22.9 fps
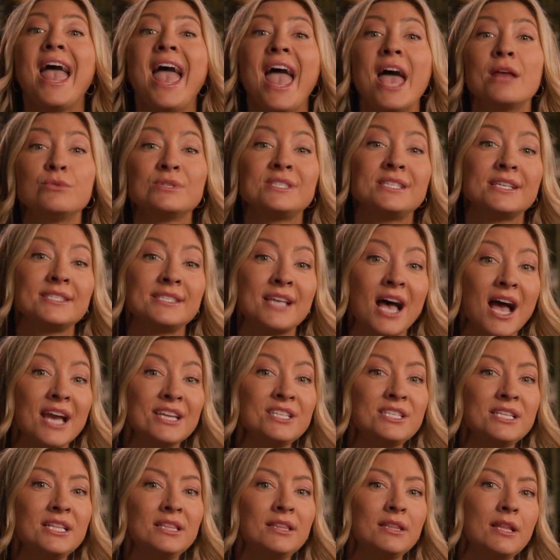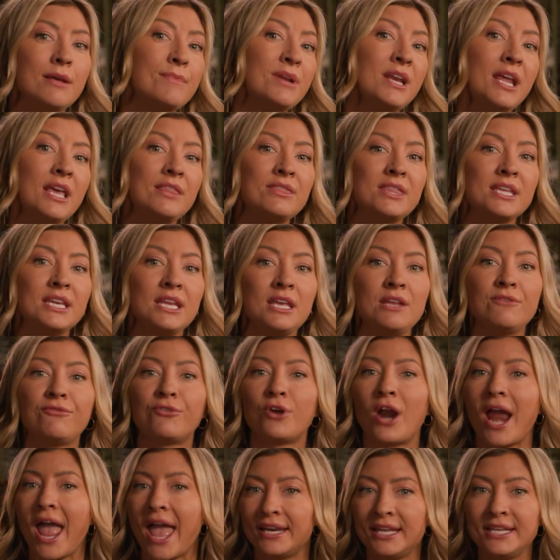and was designed to eliminate the need
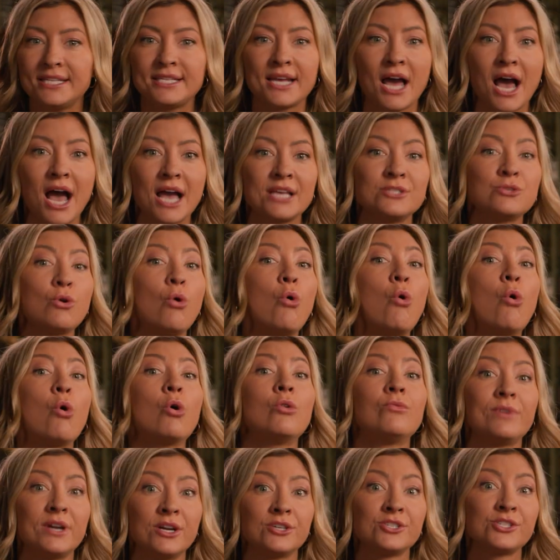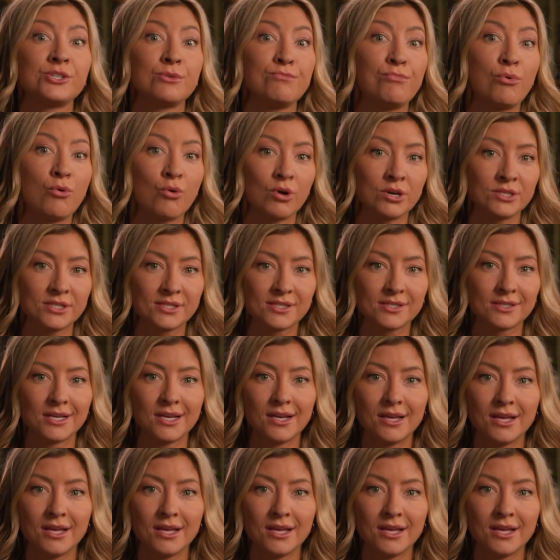for any ties or rear supports.